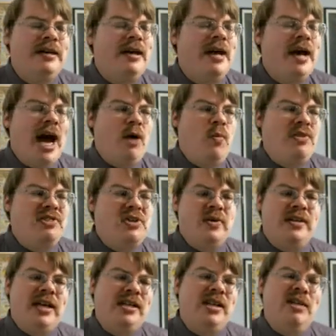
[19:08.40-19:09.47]
I went there at
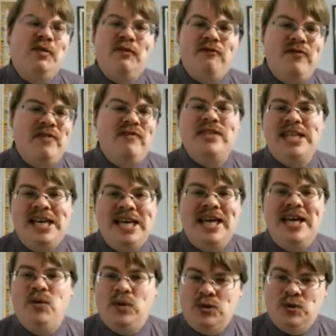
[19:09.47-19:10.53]
like level
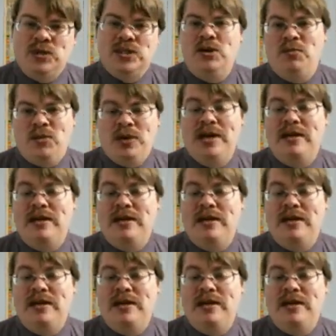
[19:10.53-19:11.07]
15, which was still pretty,